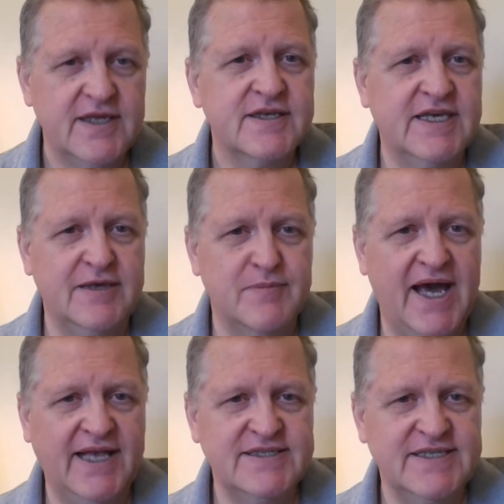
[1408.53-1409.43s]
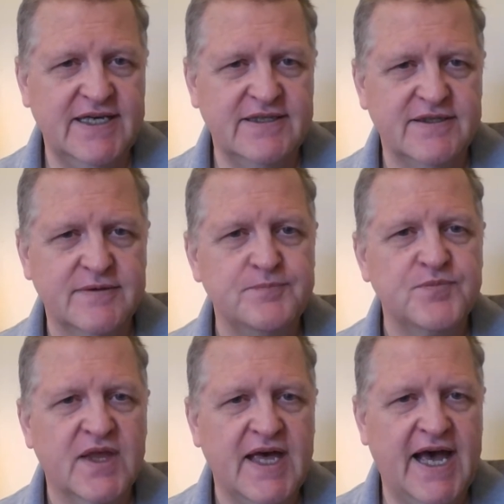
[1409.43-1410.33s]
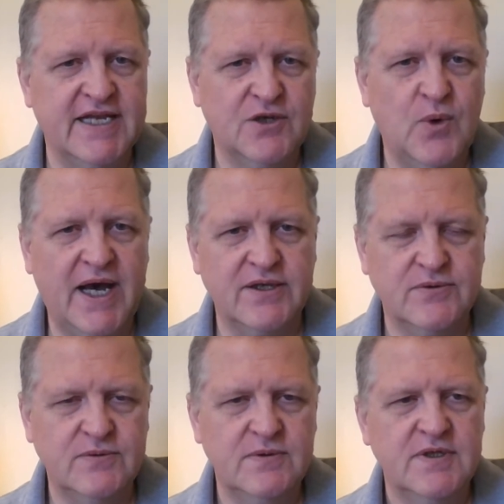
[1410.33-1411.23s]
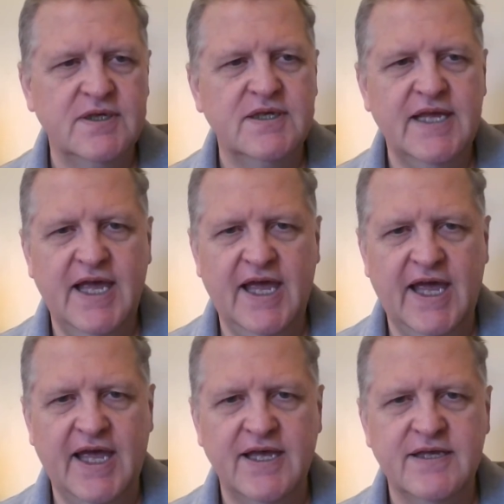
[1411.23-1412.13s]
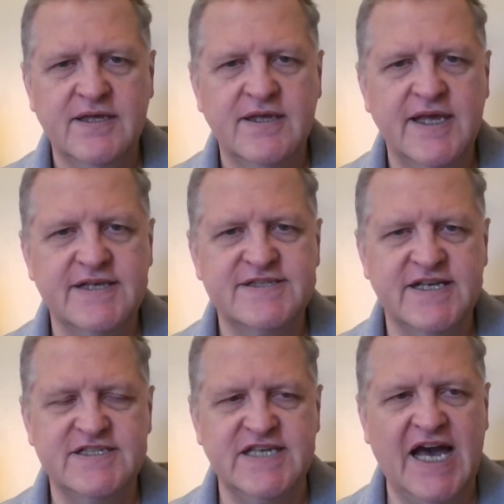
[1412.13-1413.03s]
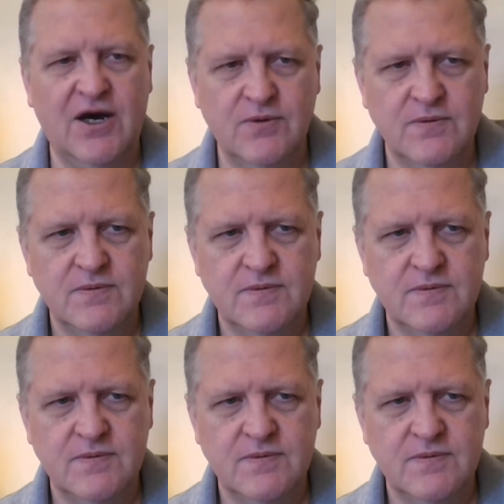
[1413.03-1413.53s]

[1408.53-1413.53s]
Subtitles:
Que mindset adequado é essencial.